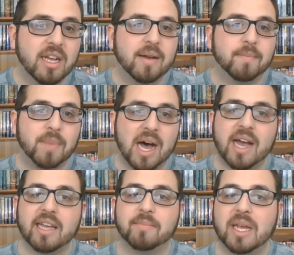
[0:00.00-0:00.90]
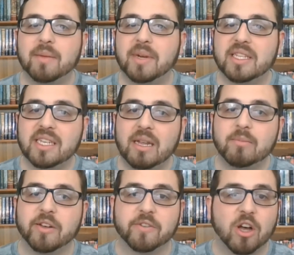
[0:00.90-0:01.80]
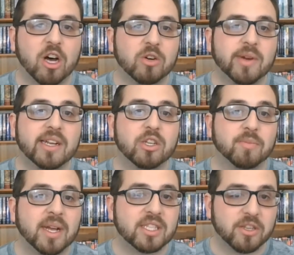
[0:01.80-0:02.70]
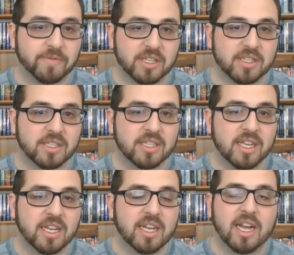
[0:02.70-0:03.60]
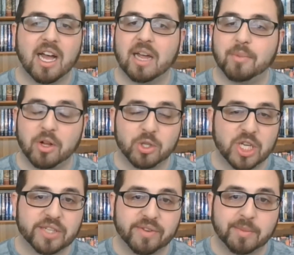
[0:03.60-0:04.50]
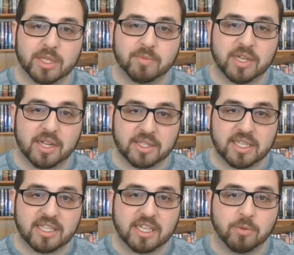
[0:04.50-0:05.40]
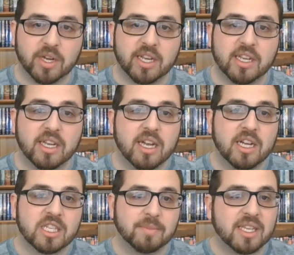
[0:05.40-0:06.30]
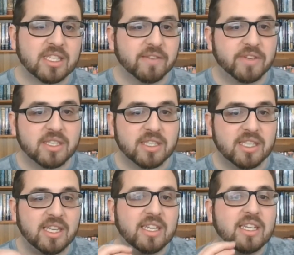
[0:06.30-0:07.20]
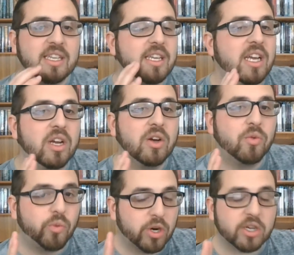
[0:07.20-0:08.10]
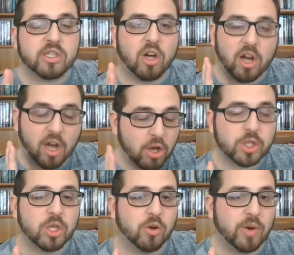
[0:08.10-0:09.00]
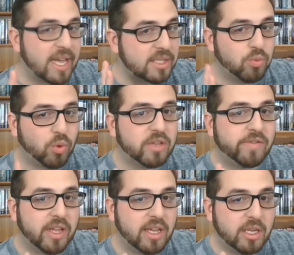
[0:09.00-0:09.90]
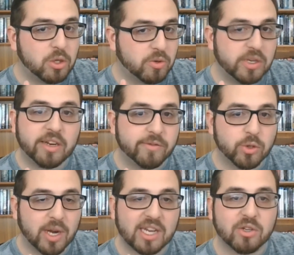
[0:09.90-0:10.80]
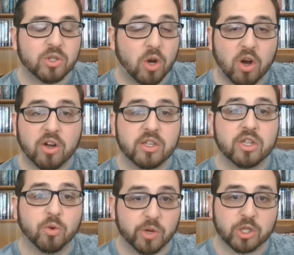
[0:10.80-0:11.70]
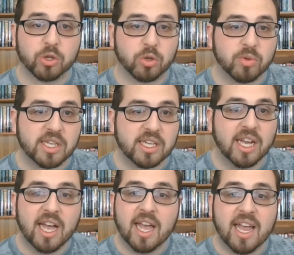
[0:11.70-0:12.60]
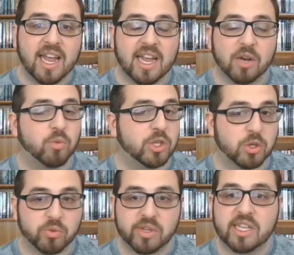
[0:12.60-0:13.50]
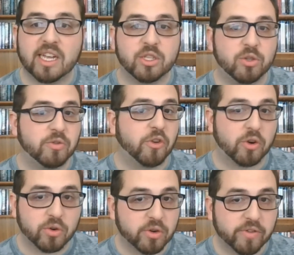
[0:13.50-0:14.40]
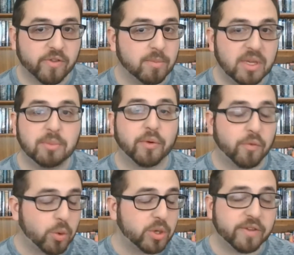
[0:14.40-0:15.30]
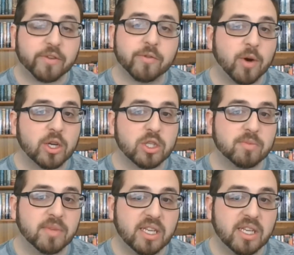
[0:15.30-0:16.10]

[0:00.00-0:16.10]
by a man by the name of Konrad Tomaszkiewicz. I apologize if I mispronounce that in any way. Tomaskovitz, he worked also as one of the creative directors on The Witcher 3. And Witcher 3, as you've heard from me before, if you've watched many of